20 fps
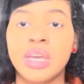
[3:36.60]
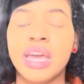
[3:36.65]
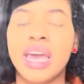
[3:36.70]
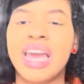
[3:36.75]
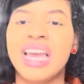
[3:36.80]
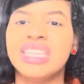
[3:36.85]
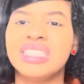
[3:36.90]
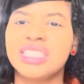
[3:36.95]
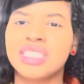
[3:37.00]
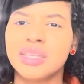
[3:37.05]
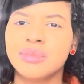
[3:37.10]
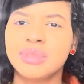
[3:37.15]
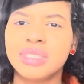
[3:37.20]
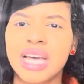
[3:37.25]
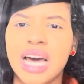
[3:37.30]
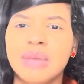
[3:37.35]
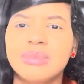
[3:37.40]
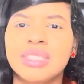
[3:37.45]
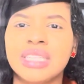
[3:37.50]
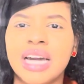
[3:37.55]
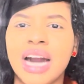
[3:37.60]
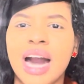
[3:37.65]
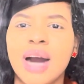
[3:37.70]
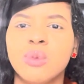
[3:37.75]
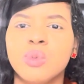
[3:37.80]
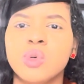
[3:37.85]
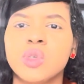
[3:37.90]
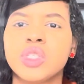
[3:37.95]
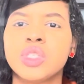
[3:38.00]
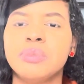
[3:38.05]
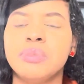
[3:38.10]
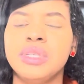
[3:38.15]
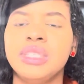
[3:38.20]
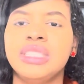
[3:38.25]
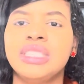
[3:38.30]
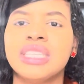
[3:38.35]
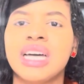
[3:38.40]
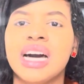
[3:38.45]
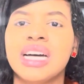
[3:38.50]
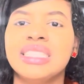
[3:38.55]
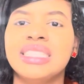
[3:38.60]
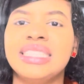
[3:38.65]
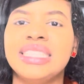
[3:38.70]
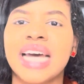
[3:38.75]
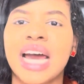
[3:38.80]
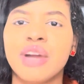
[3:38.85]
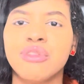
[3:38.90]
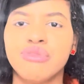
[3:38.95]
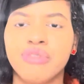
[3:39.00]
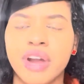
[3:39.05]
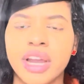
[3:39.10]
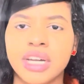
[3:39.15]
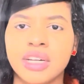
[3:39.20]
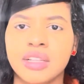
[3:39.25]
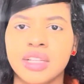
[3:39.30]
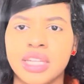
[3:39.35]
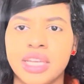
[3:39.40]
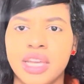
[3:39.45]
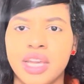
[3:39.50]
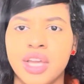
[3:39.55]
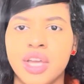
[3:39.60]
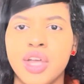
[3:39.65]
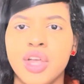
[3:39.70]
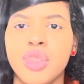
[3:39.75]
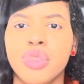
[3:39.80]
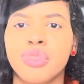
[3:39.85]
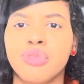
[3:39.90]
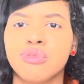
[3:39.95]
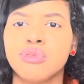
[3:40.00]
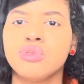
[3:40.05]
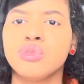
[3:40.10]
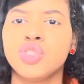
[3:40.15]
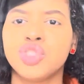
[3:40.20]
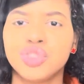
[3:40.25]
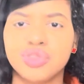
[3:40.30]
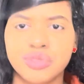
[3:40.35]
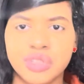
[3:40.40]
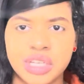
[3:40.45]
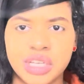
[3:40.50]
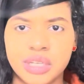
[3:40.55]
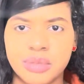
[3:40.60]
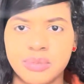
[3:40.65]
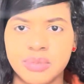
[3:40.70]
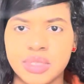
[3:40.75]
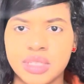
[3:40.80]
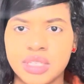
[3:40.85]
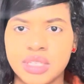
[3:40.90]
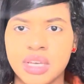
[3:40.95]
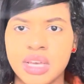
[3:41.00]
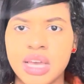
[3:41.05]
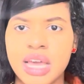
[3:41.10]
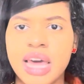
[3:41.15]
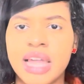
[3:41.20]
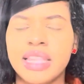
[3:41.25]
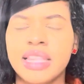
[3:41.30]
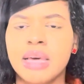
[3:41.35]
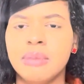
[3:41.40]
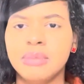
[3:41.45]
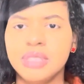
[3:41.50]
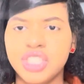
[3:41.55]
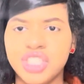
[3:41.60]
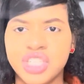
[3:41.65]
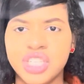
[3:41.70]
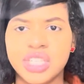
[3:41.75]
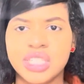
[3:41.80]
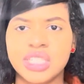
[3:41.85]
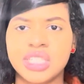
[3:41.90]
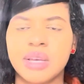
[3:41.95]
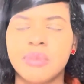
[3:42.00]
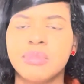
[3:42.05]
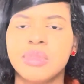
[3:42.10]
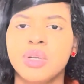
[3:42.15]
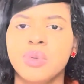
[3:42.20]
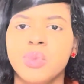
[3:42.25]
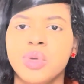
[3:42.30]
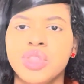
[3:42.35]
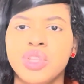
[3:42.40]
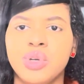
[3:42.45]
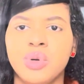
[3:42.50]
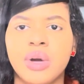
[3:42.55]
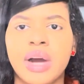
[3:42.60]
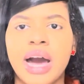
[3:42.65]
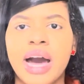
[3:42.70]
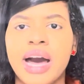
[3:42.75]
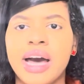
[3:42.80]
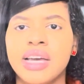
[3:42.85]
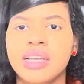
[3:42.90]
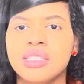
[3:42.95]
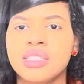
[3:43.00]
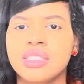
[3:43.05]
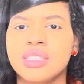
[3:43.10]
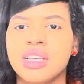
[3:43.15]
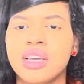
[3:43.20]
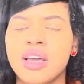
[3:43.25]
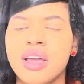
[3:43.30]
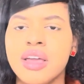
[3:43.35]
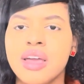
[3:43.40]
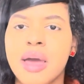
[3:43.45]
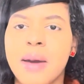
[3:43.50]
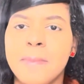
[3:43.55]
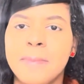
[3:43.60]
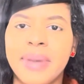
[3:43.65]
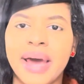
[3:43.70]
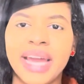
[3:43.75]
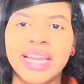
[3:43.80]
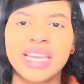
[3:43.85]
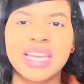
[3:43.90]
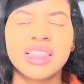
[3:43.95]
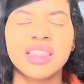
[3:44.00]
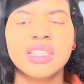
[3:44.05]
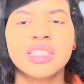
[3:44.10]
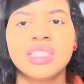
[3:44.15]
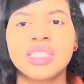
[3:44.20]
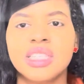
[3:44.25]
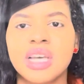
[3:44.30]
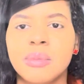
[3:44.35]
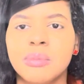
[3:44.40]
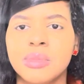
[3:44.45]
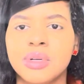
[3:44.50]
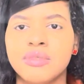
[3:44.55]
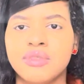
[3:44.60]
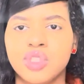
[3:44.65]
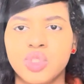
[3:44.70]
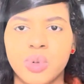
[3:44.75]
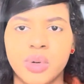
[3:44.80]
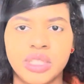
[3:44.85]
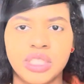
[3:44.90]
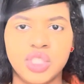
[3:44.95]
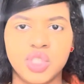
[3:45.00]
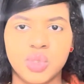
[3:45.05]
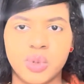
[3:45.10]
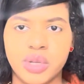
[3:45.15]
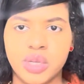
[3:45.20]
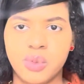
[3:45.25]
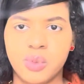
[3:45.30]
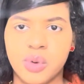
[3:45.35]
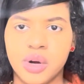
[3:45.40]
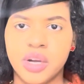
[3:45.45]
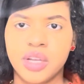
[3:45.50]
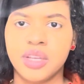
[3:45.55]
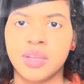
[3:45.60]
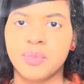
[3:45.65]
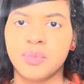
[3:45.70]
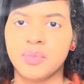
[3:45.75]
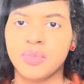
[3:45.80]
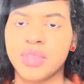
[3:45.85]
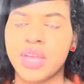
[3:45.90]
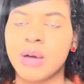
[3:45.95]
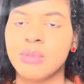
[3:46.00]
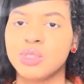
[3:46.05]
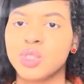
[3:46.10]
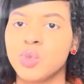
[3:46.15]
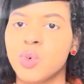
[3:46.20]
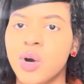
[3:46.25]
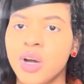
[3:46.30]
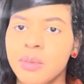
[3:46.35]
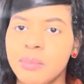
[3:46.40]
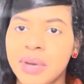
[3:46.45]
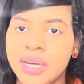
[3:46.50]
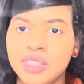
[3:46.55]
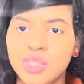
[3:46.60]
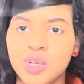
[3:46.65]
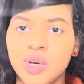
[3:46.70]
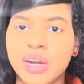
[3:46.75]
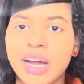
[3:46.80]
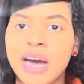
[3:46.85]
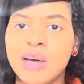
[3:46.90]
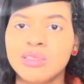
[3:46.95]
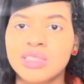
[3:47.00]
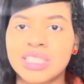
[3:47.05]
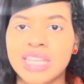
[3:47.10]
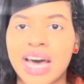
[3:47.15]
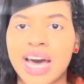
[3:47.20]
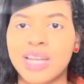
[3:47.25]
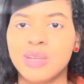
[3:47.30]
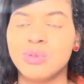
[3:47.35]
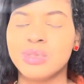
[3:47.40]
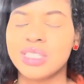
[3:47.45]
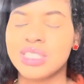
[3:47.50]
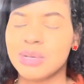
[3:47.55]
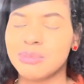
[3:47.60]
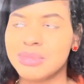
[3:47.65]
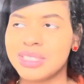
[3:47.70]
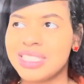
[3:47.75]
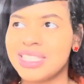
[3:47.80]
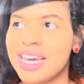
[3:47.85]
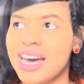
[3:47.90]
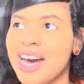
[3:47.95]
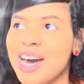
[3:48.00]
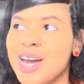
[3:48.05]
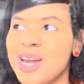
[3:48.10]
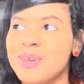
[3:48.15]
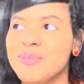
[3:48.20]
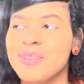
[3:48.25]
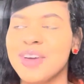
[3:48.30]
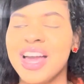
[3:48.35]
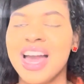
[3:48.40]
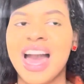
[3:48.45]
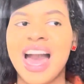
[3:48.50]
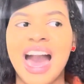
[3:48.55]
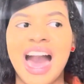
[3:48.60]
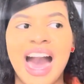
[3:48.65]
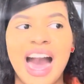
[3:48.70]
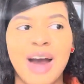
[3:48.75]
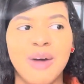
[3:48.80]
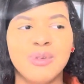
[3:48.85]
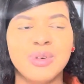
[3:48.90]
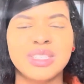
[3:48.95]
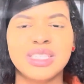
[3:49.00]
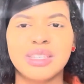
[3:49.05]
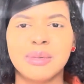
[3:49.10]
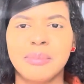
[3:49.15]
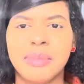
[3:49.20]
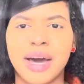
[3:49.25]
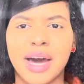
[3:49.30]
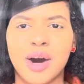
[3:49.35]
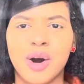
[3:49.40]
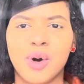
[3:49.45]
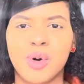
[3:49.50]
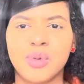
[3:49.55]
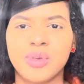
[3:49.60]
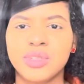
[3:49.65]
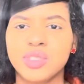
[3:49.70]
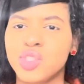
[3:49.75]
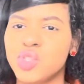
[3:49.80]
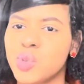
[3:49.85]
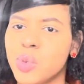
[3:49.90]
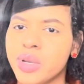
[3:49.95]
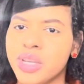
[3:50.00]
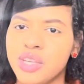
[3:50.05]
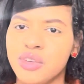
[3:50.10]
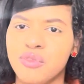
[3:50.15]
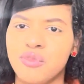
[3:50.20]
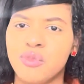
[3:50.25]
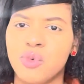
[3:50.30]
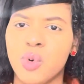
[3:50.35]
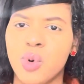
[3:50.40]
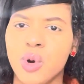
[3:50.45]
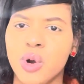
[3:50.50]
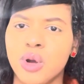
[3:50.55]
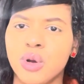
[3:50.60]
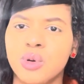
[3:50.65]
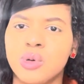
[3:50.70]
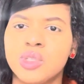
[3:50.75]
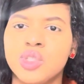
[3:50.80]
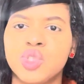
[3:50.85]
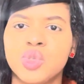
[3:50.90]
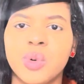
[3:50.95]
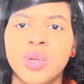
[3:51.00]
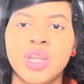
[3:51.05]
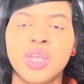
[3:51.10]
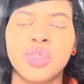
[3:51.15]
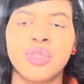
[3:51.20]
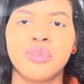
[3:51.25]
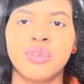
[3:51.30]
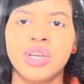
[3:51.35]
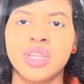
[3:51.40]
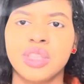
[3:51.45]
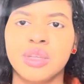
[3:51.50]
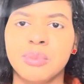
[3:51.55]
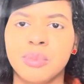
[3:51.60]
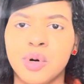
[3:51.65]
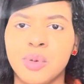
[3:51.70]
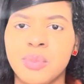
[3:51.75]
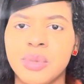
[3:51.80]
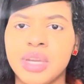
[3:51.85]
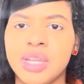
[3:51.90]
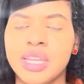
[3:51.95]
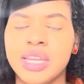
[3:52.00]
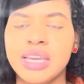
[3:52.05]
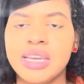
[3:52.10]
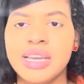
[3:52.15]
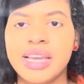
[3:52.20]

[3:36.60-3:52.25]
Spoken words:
and sometimes God will speak to us directly through dreams. Let me share something with you guys. Back in the summer of 2021, I was walking my dog outside. It was summertime. I was about 24 or 23 at the moment.